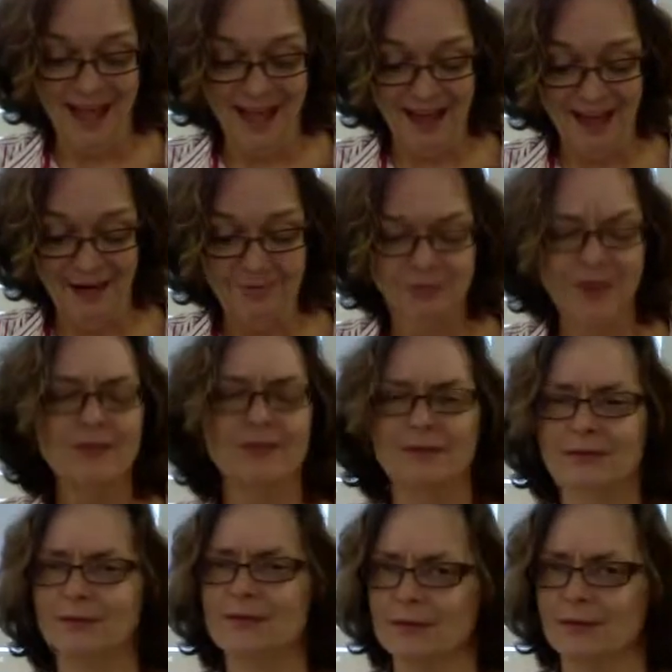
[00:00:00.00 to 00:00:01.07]
Not that
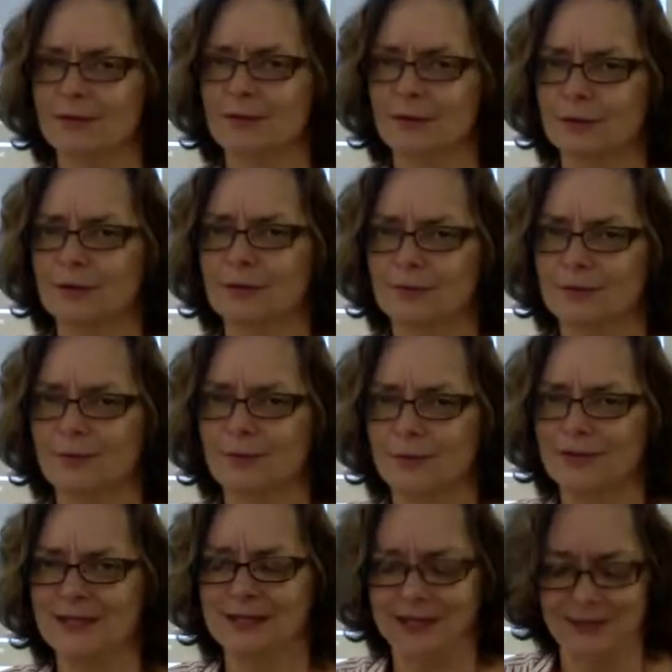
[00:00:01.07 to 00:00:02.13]
there isn't good
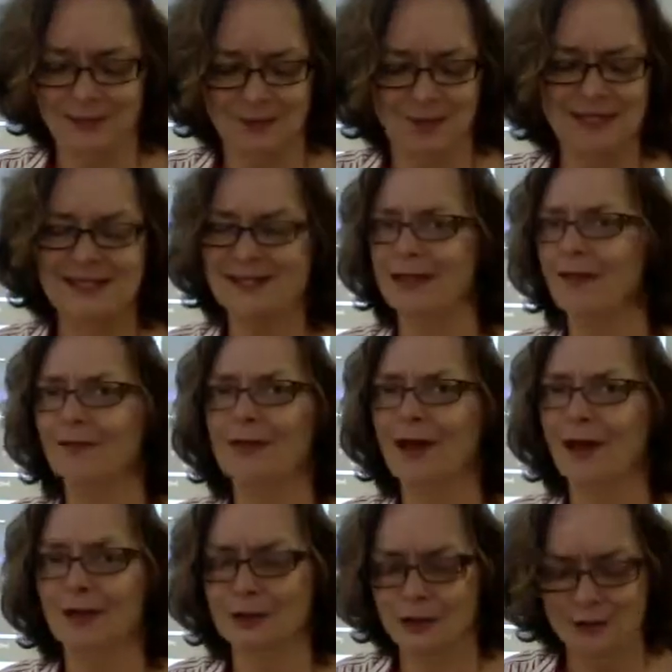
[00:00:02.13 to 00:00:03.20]
cuisine elsewhere. It's
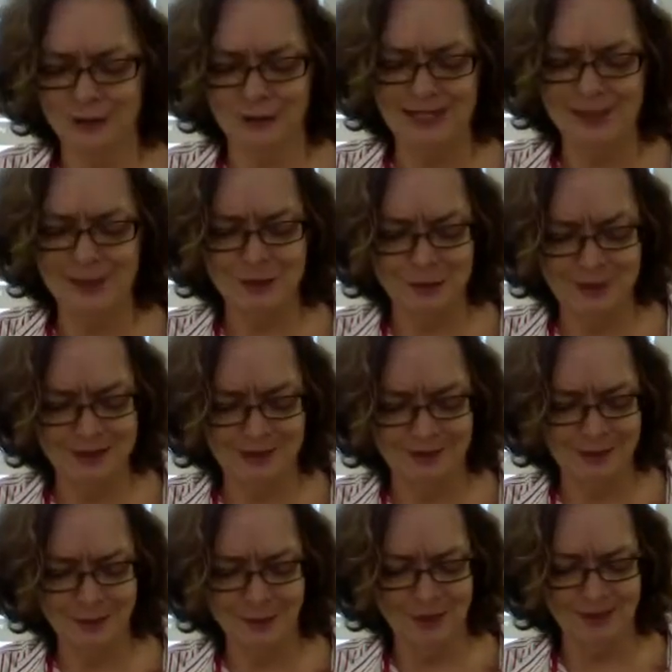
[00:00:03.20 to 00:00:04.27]
unusual. It's unique in
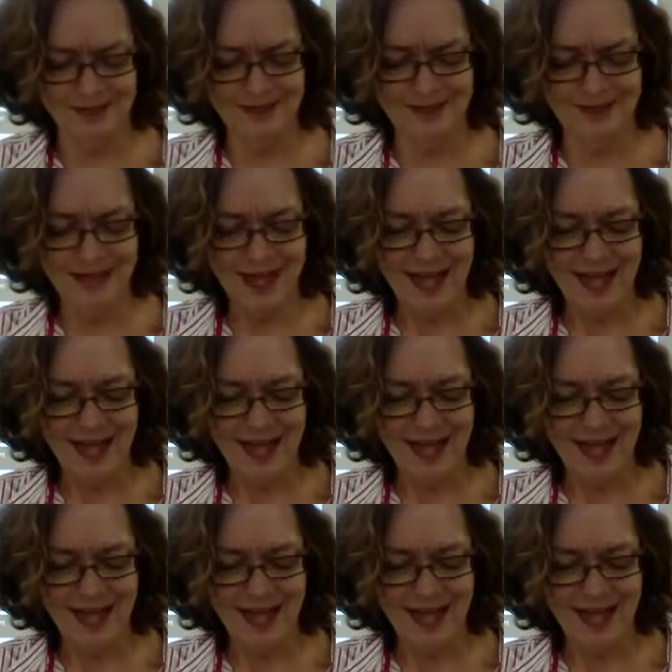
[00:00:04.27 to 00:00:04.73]
New Orleans.